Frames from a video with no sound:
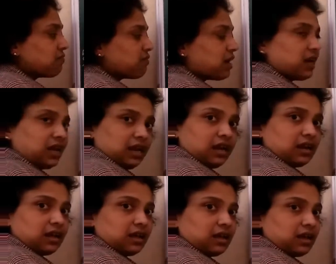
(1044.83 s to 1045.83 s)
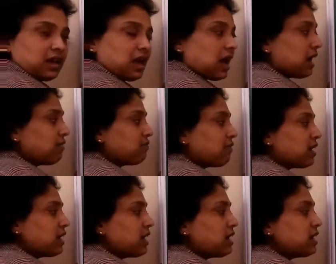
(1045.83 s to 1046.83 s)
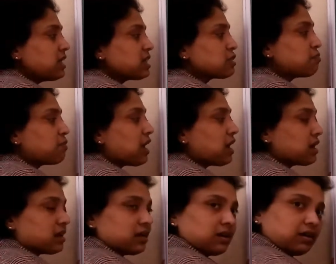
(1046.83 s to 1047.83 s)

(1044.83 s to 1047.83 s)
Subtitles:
funnel, and funnel is plugged.